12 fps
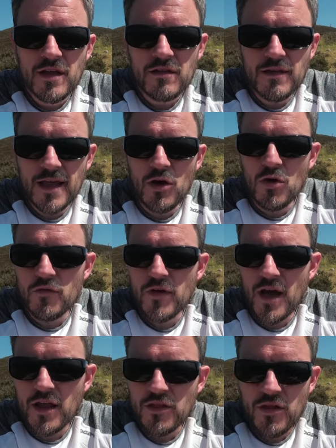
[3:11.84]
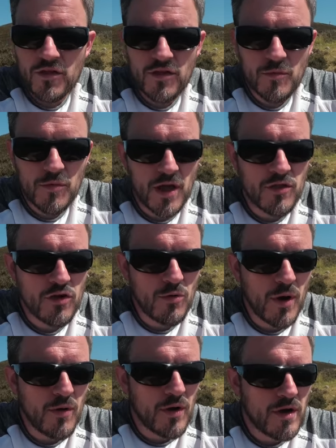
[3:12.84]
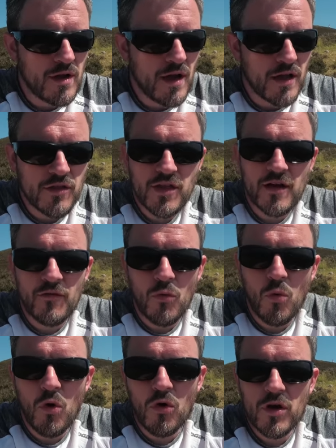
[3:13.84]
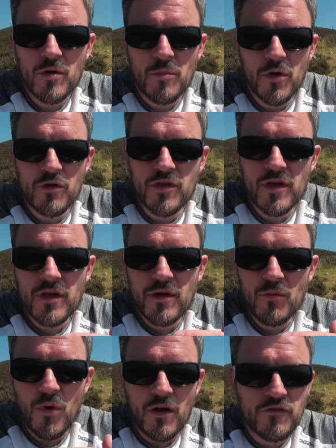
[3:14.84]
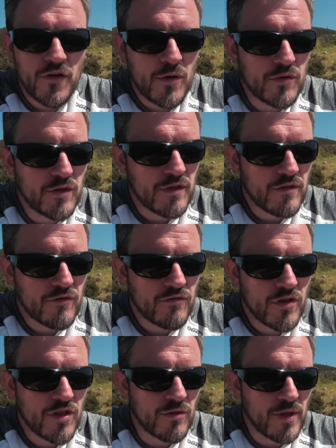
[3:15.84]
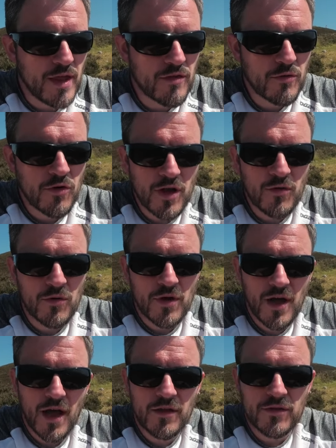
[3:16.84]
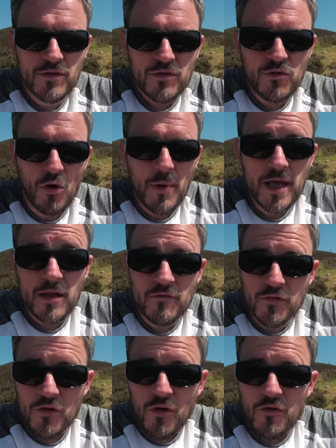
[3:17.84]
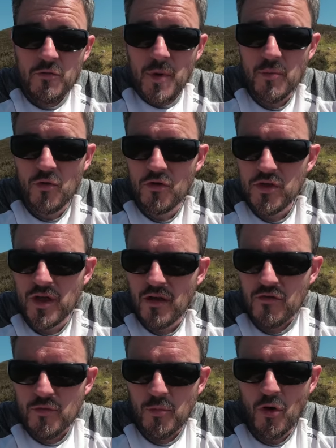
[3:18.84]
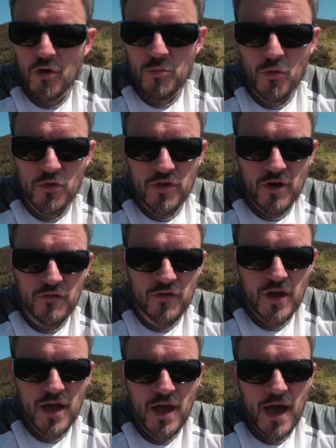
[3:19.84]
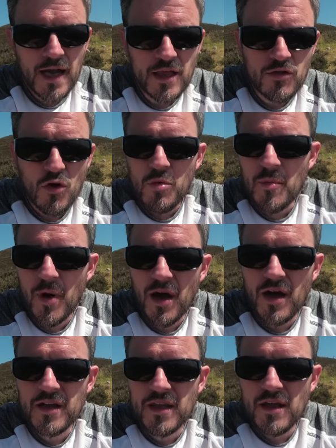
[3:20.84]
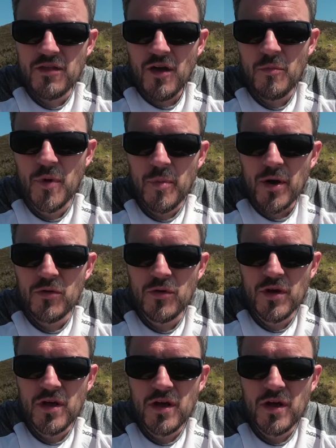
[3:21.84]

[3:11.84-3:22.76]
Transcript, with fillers: let go of it and just sometimes go out and just have a walk because what I found recently is going out and not making photography my priority. I've spotted more stuff and it's opened my ideas up about